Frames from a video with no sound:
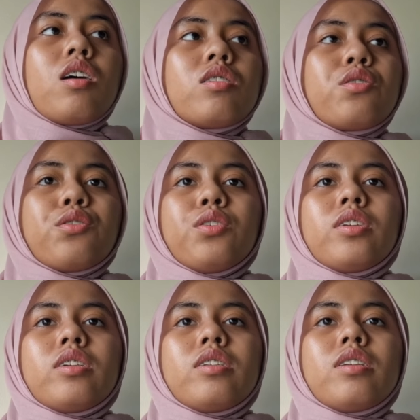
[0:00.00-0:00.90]
So
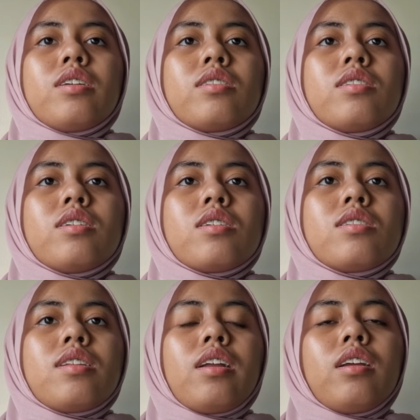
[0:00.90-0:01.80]
this is the
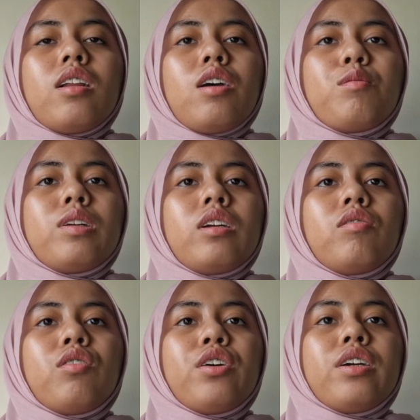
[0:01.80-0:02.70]
standard library
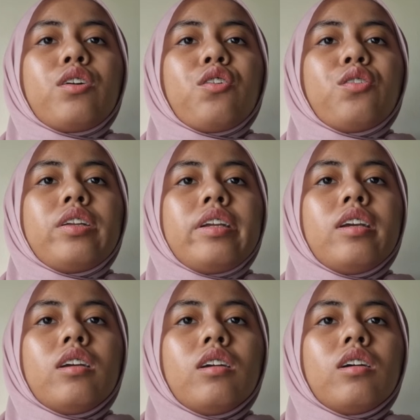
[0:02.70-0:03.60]
for the
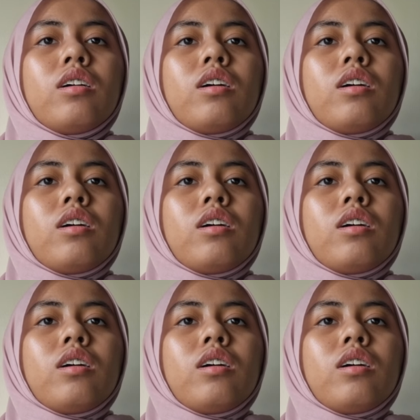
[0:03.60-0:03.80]
coding.